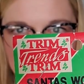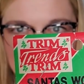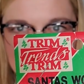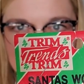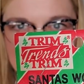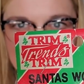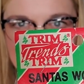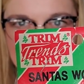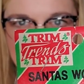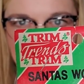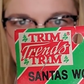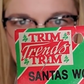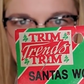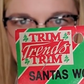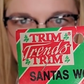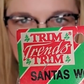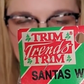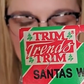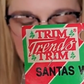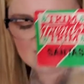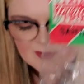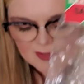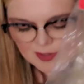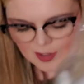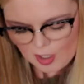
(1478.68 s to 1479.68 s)
You can see
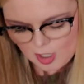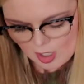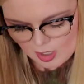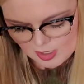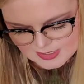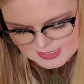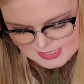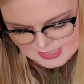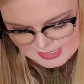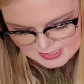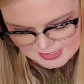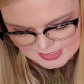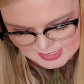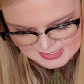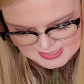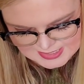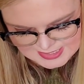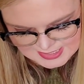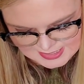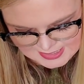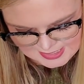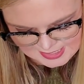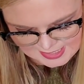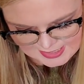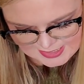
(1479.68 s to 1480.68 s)
there. They're all dated
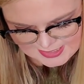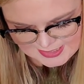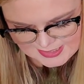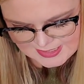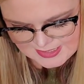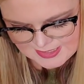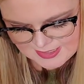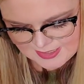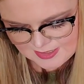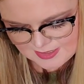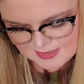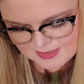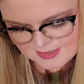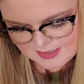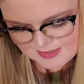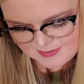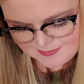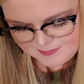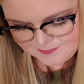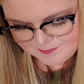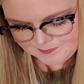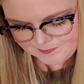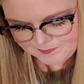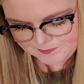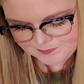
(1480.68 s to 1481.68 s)

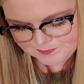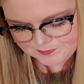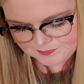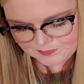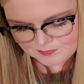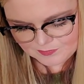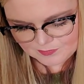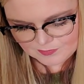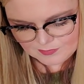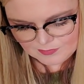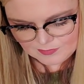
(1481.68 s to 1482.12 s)
1986.